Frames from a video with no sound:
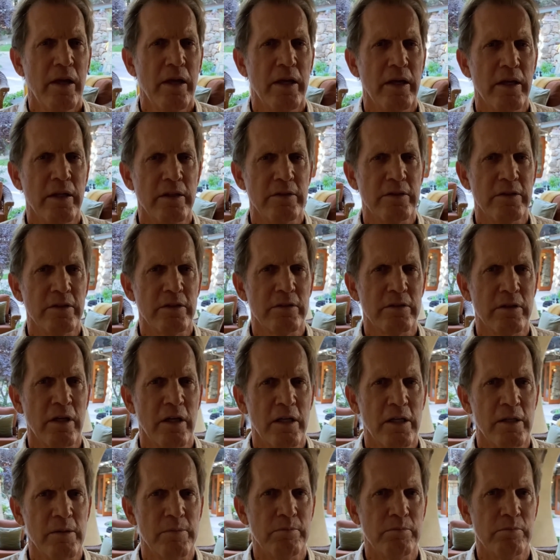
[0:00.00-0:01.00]
this
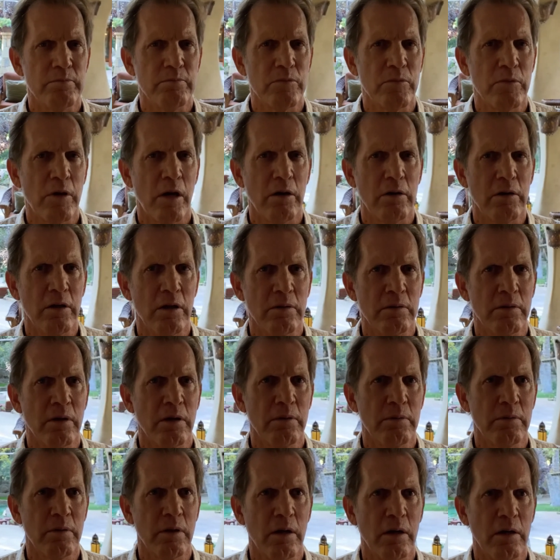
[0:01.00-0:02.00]
our
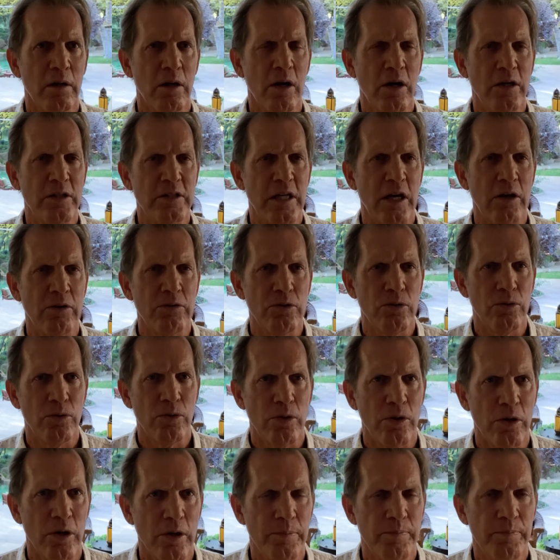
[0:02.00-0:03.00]
large
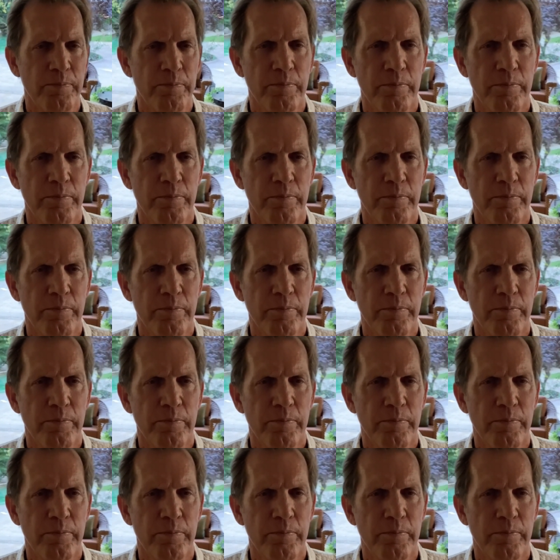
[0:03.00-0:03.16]
outdoor